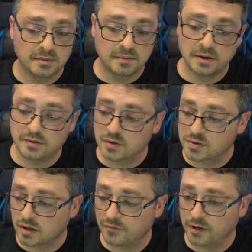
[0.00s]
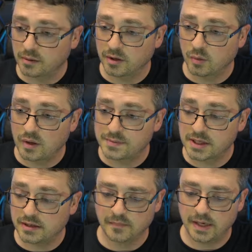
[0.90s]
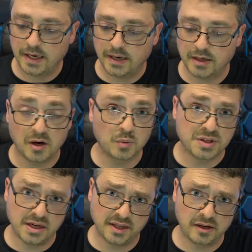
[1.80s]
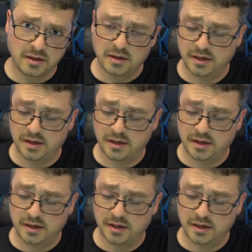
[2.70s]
Those are available on the website, and you know, we'll see how they go.